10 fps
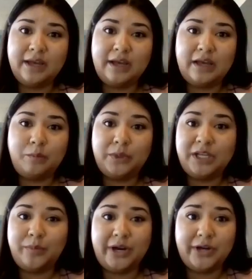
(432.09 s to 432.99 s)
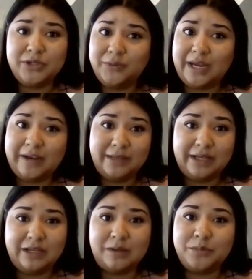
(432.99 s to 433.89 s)
when their parents don't have the
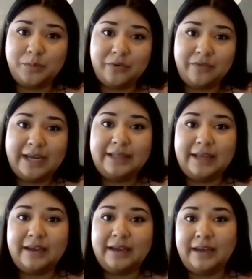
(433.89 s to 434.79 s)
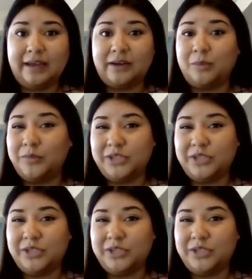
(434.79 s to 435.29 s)
income to provide that and are